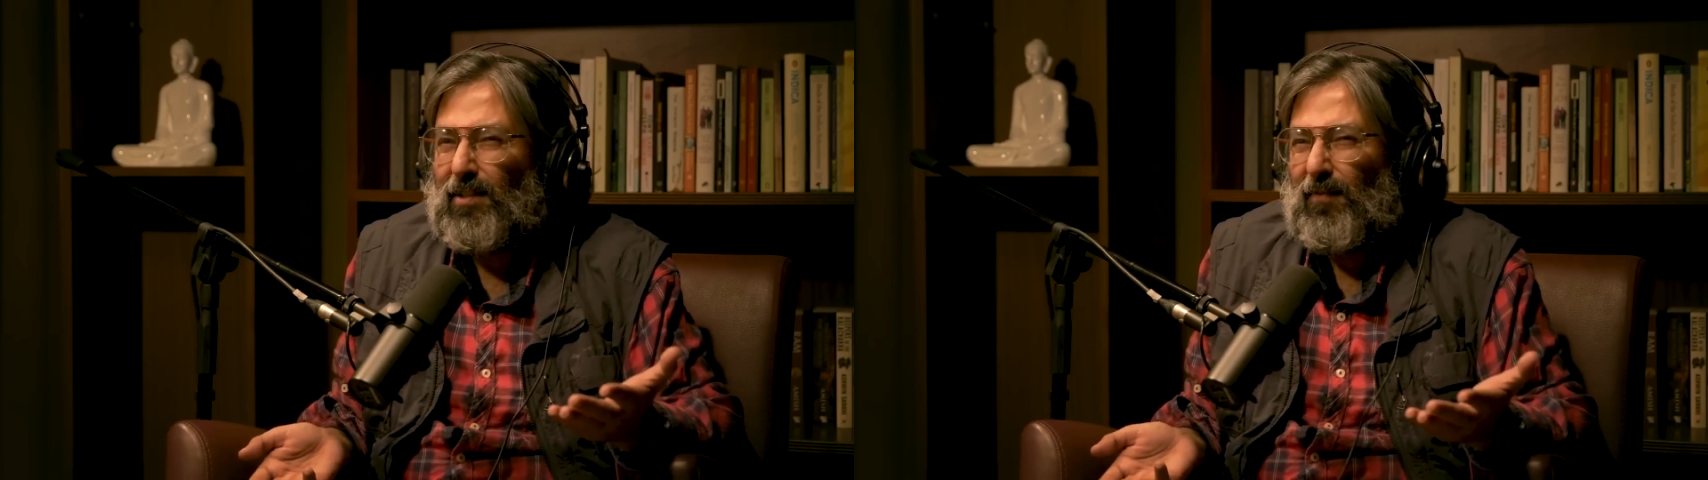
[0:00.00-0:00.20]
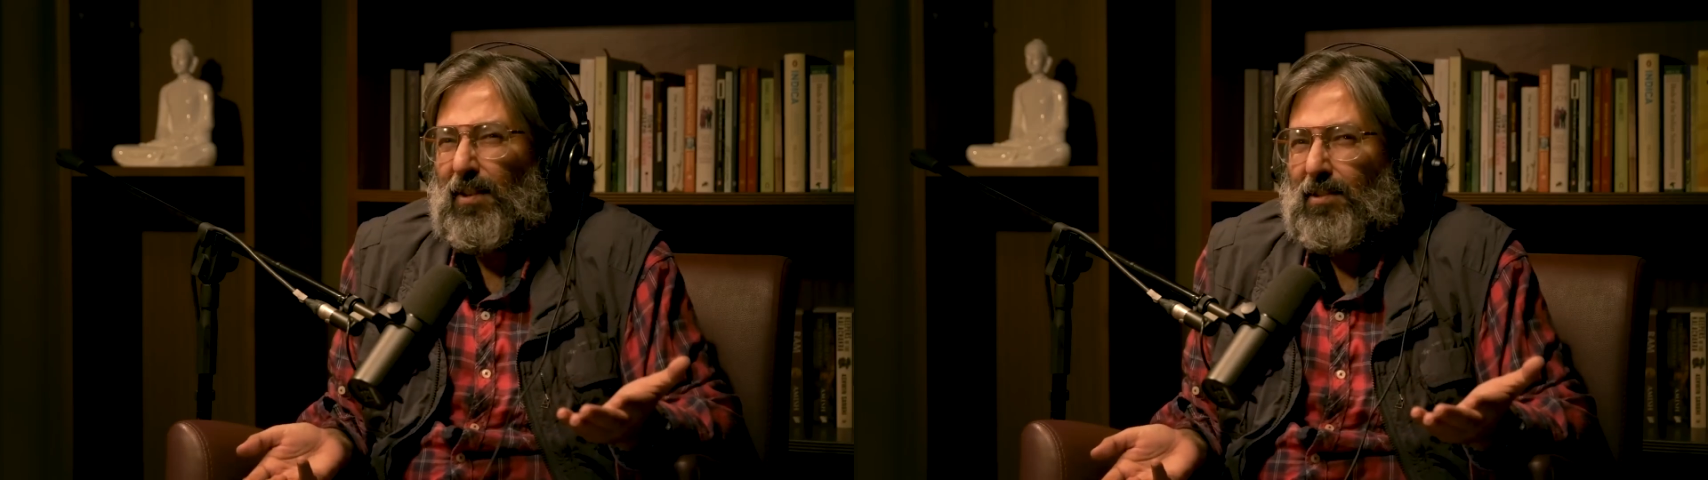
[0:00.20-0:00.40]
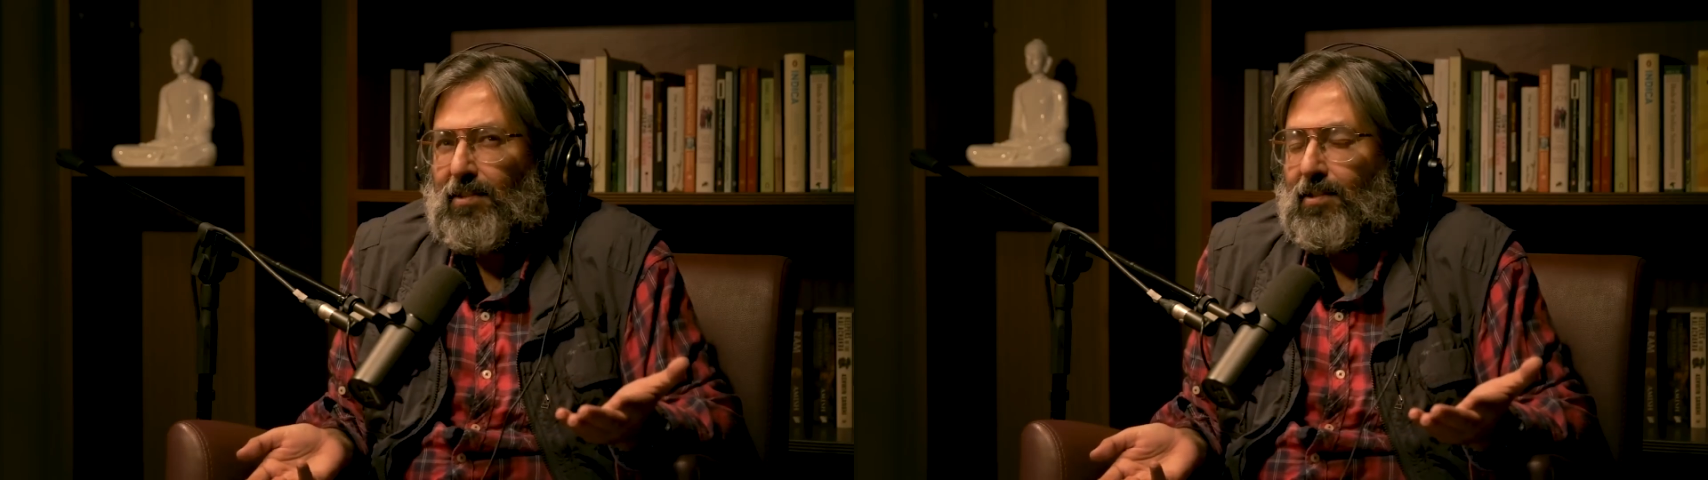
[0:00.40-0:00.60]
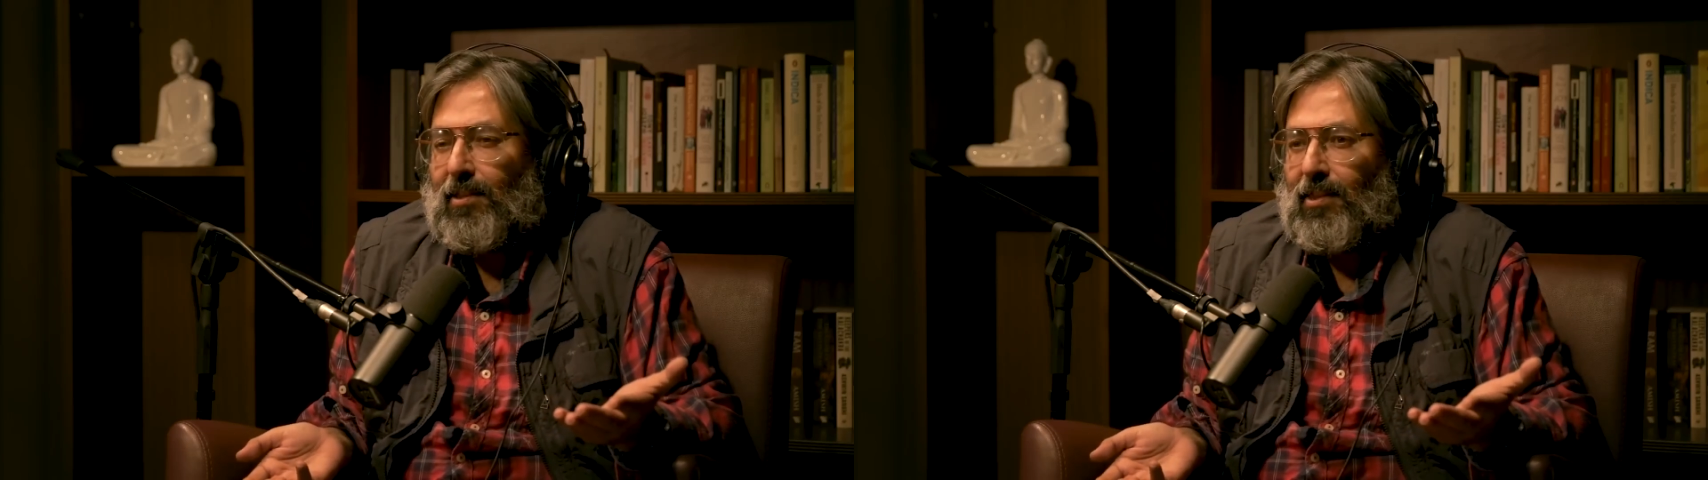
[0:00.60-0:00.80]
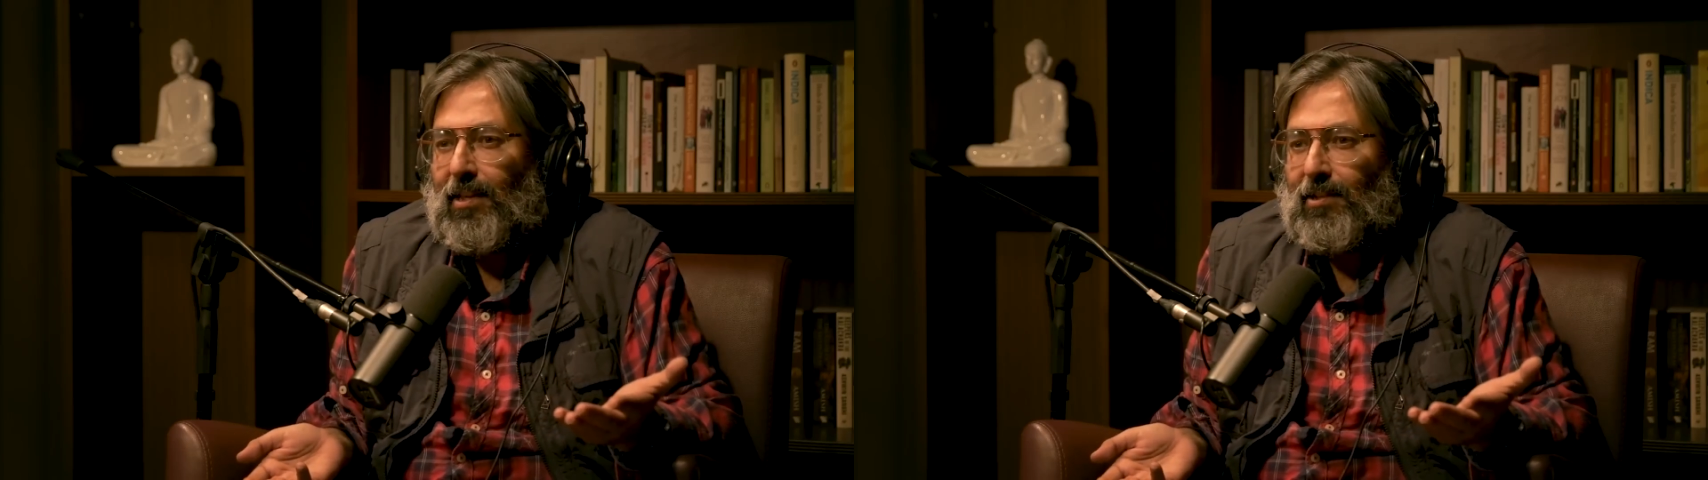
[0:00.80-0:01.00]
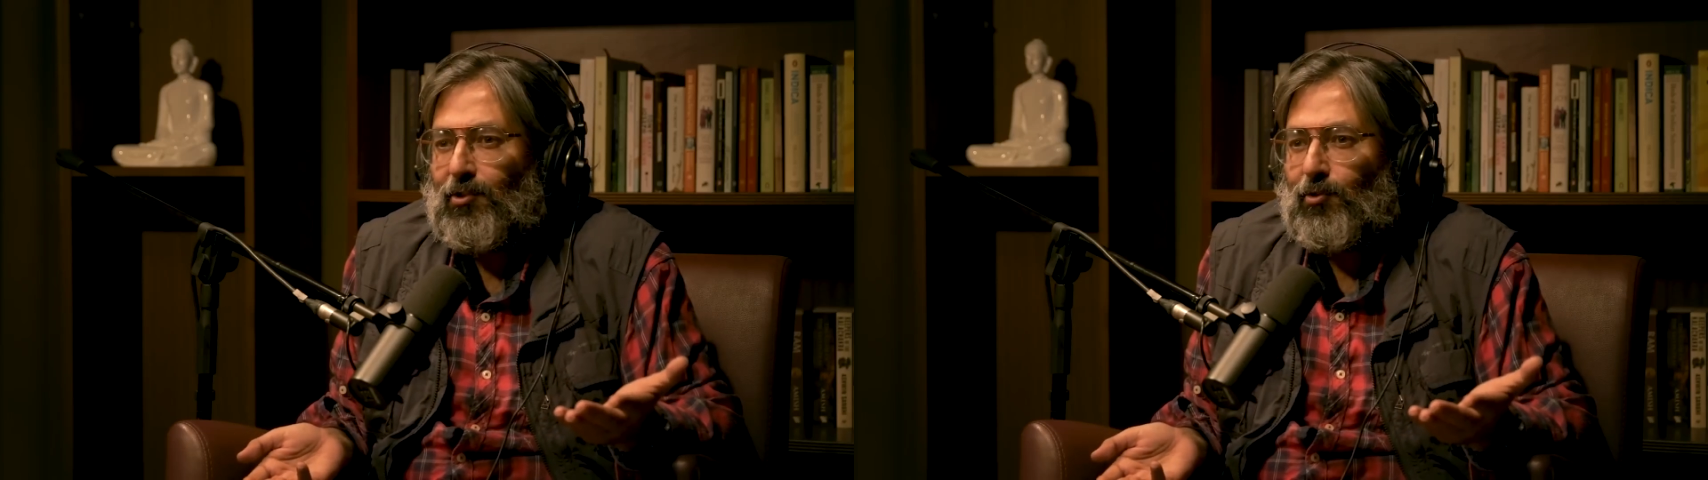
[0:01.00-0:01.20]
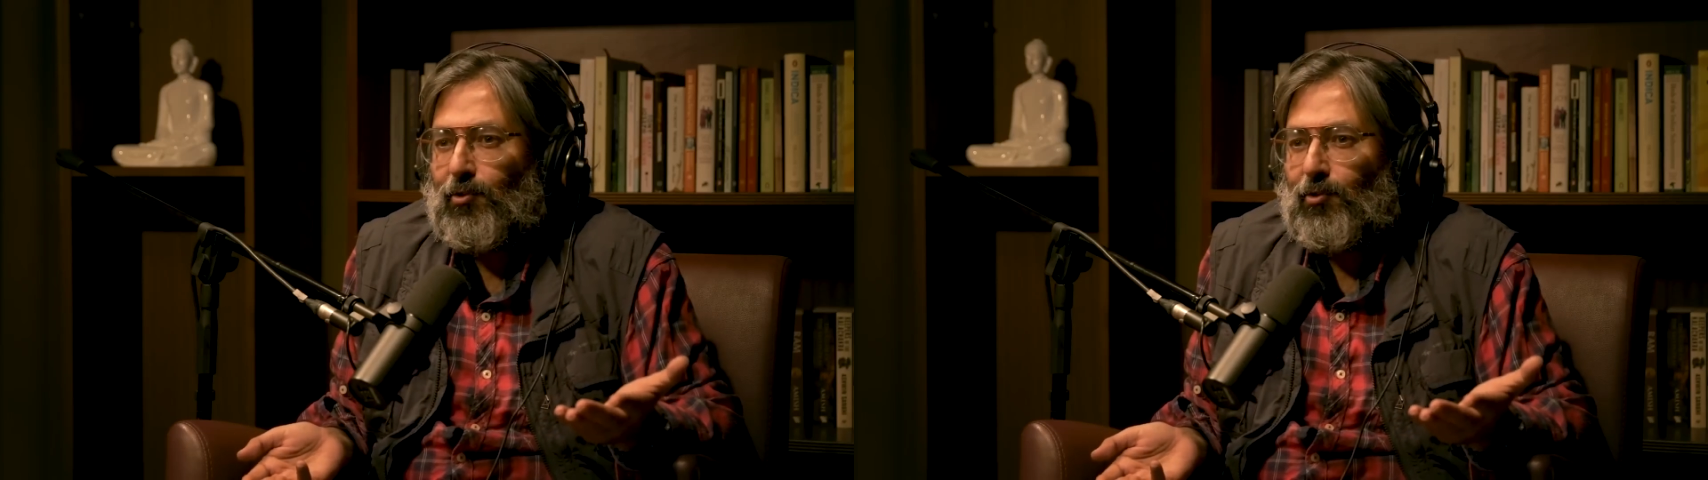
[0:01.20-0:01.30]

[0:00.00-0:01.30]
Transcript: and he felt it's nothing too